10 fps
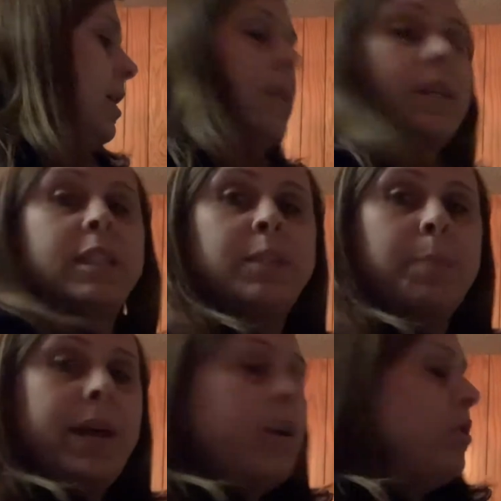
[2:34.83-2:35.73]

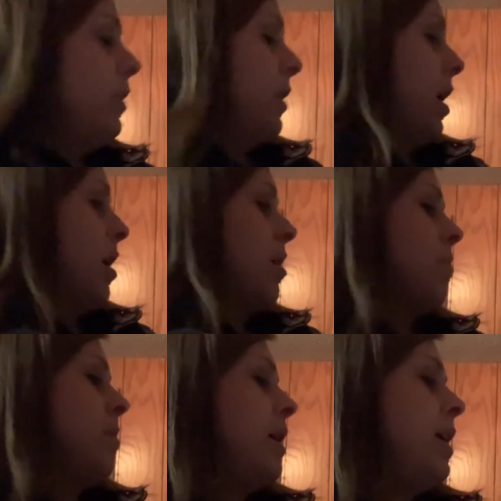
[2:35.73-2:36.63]
Spiders
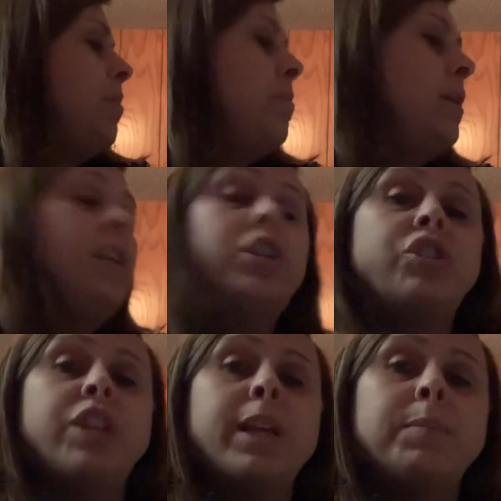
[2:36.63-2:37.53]
come in many
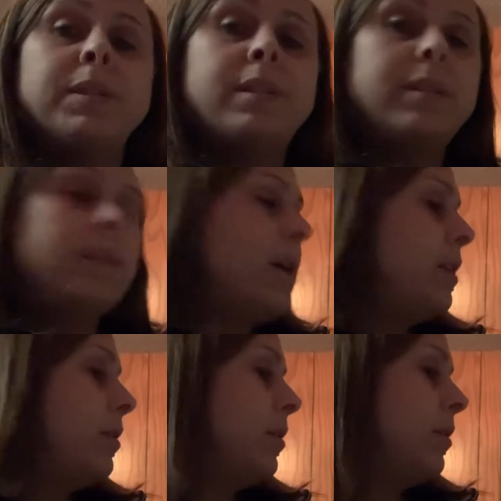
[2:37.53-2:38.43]
shapes and
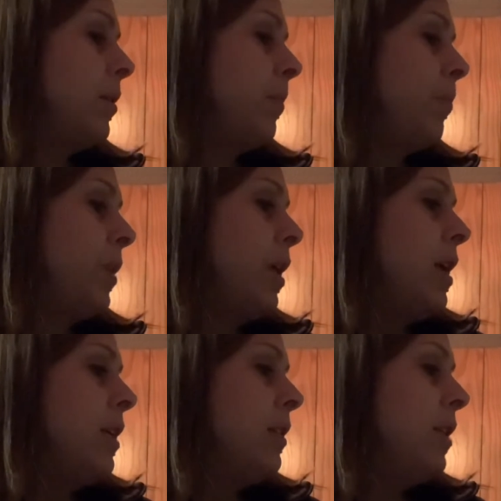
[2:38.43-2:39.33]
sizes.
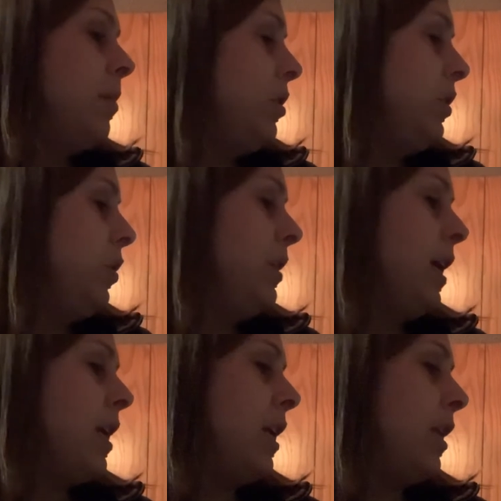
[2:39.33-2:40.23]
Some are so
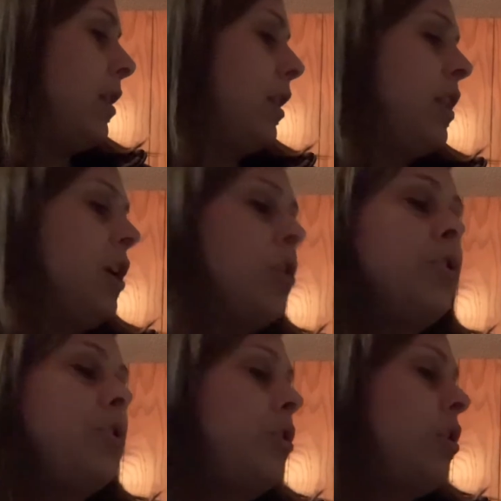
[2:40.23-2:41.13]
tiny that they are
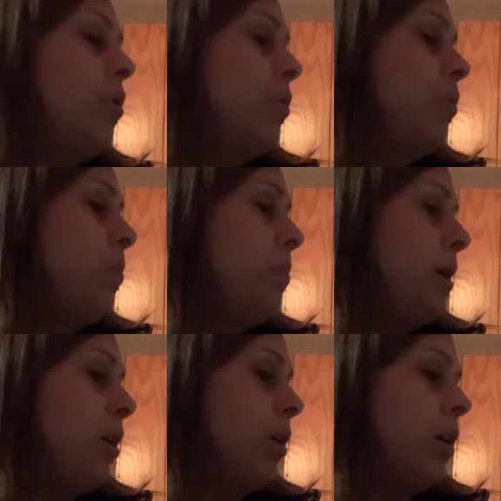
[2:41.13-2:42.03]
no
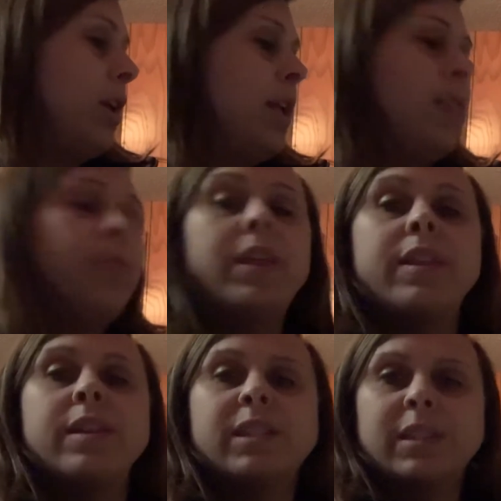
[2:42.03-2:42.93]
bigger than
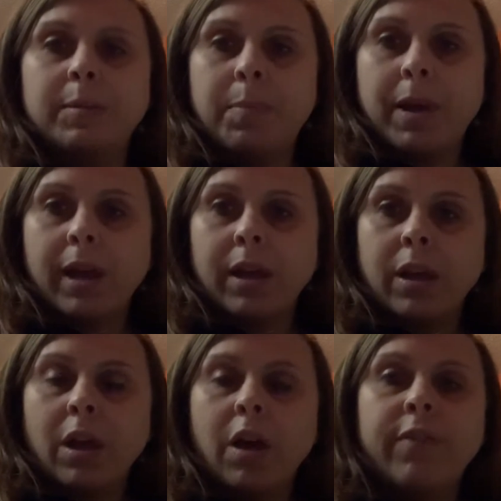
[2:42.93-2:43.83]
the speck
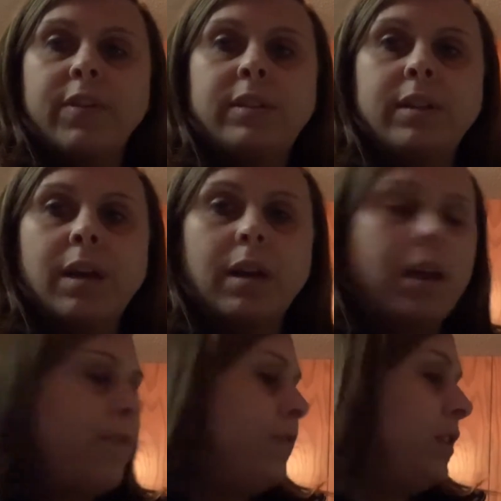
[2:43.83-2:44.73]
of
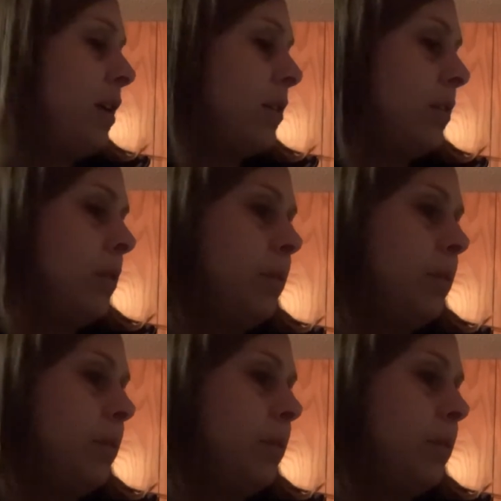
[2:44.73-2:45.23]
dust.